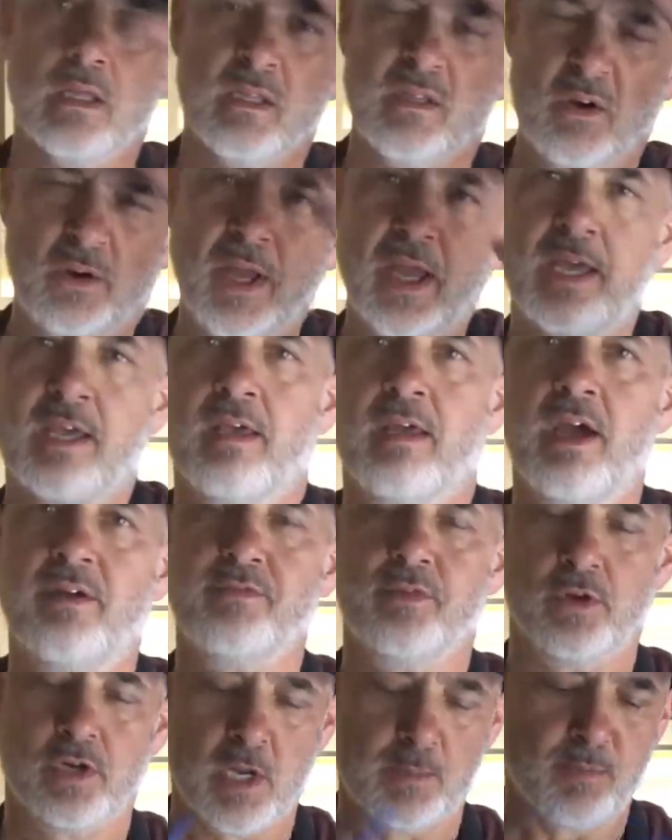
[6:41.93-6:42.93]
Okay,
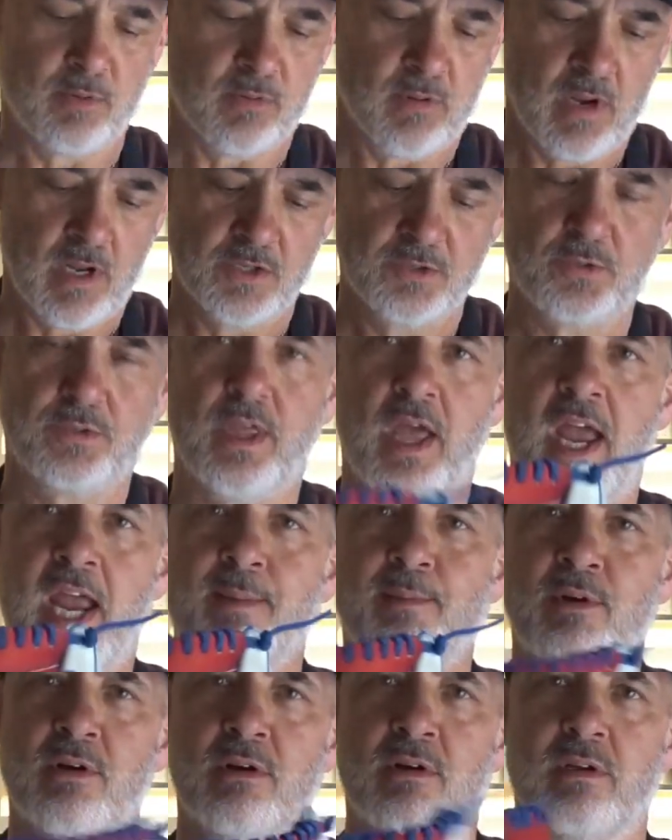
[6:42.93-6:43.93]
after a couple rounds with the
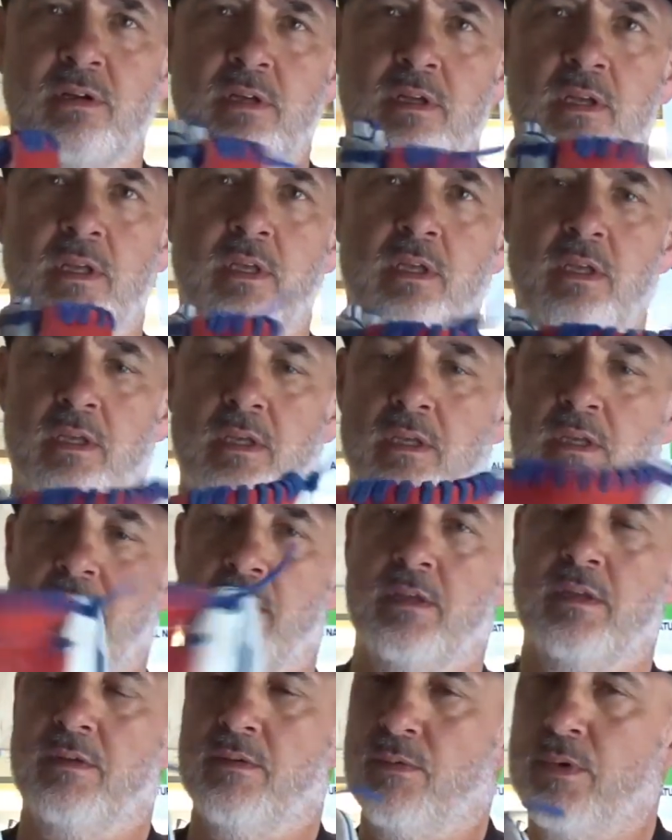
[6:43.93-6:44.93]
hammer,
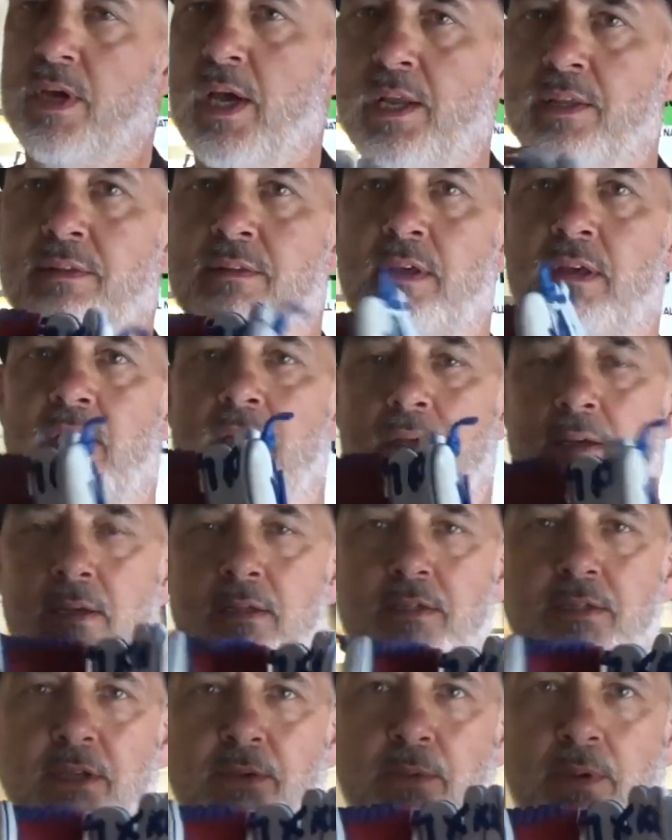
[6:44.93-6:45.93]
we got,
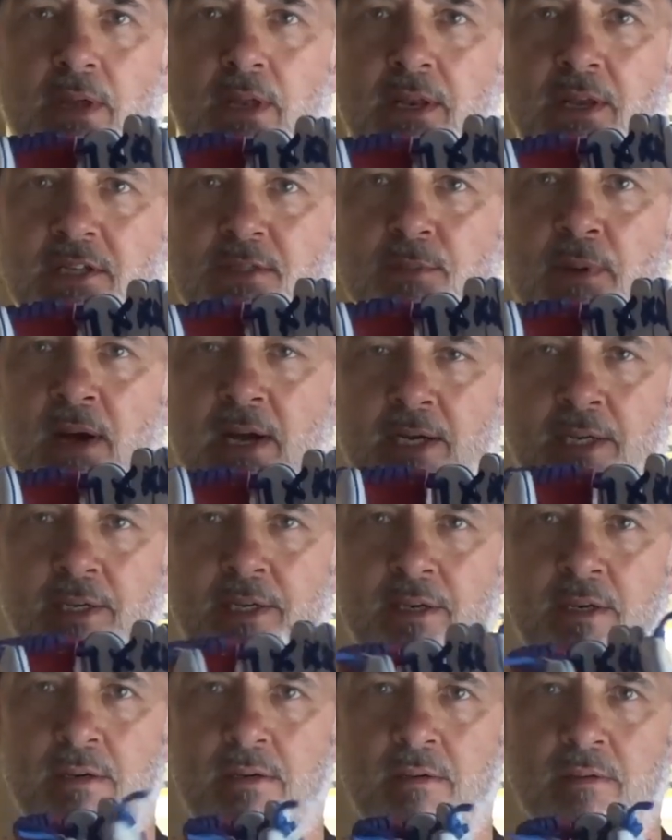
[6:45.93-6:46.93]
looks like we got a nice pocket
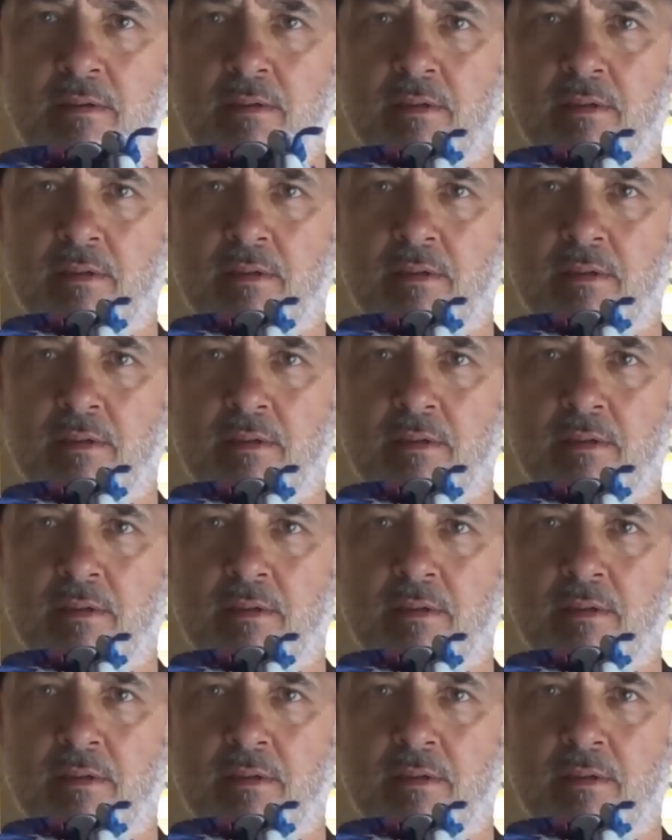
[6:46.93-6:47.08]
here.